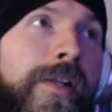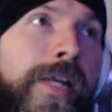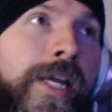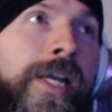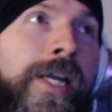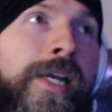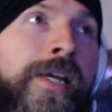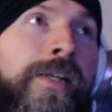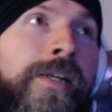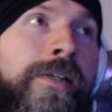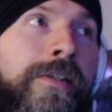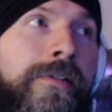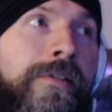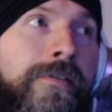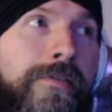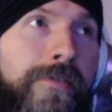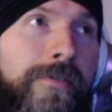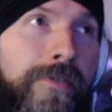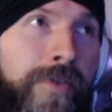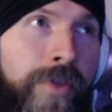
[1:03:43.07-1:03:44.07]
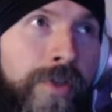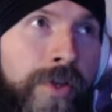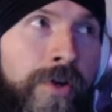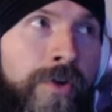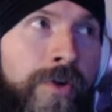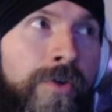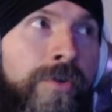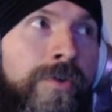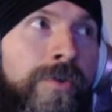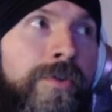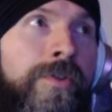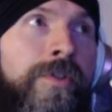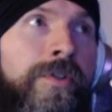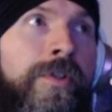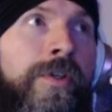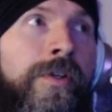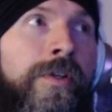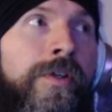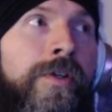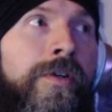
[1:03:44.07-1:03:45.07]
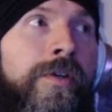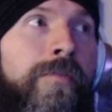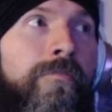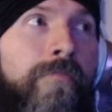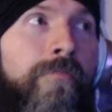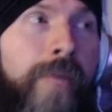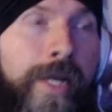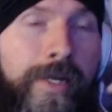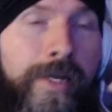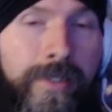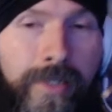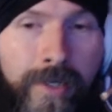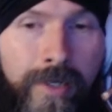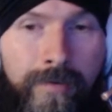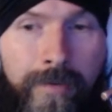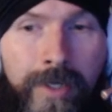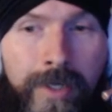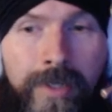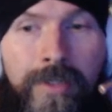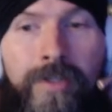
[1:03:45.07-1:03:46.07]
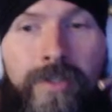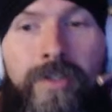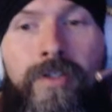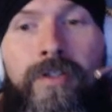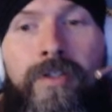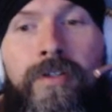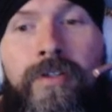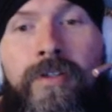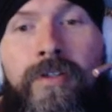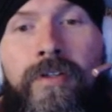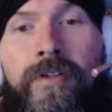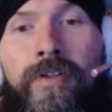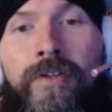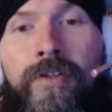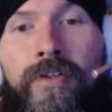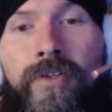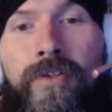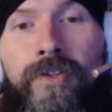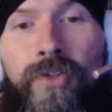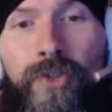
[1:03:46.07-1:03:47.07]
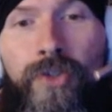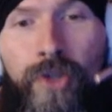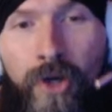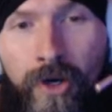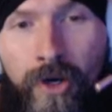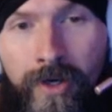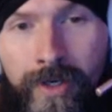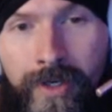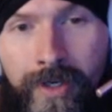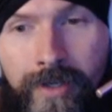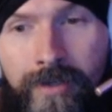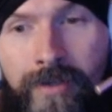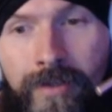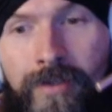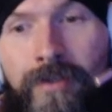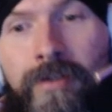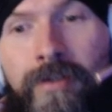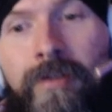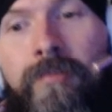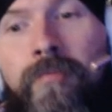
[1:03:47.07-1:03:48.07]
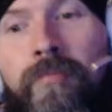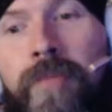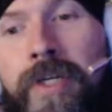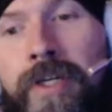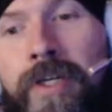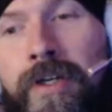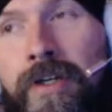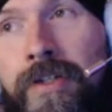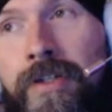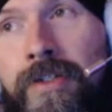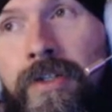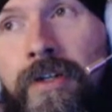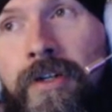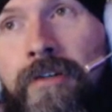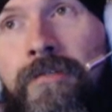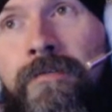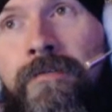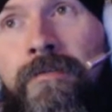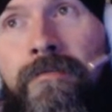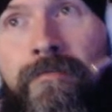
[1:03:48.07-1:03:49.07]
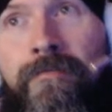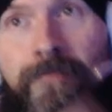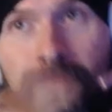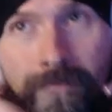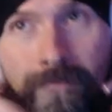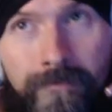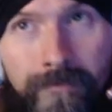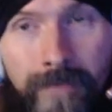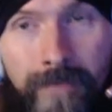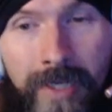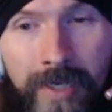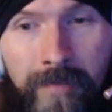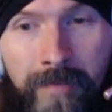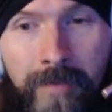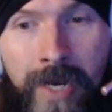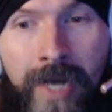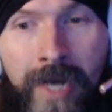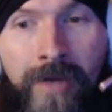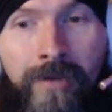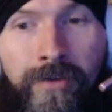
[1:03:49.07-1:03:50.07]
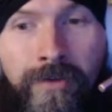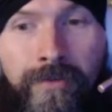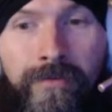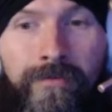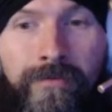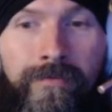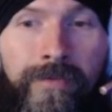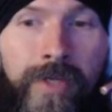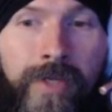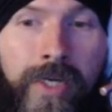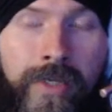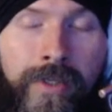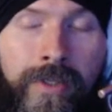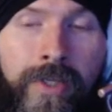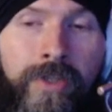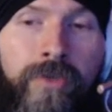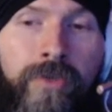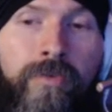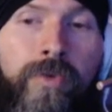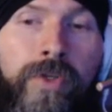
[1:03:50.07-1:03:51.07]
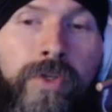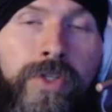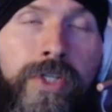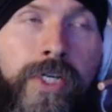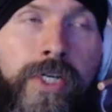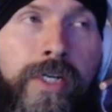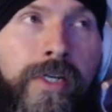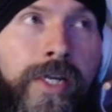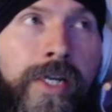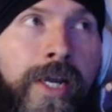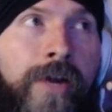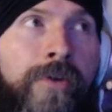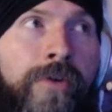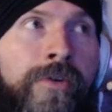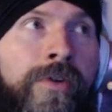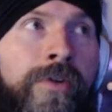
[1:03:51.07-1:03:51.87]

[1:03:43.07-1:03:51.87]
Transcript: And those pandemics started because of a battle. And that's what we're seeing now.